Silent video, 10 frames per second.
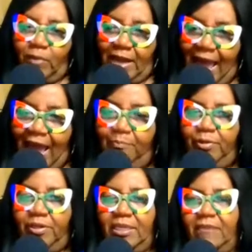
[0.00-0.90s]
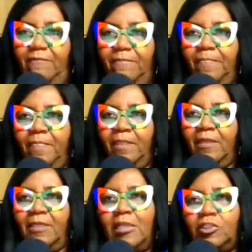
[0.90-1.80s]
what I believe.
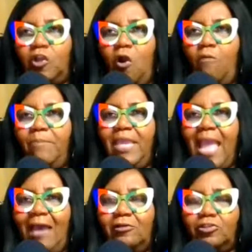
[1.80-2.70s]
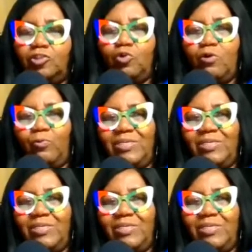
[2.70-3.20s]
They taught me how to do it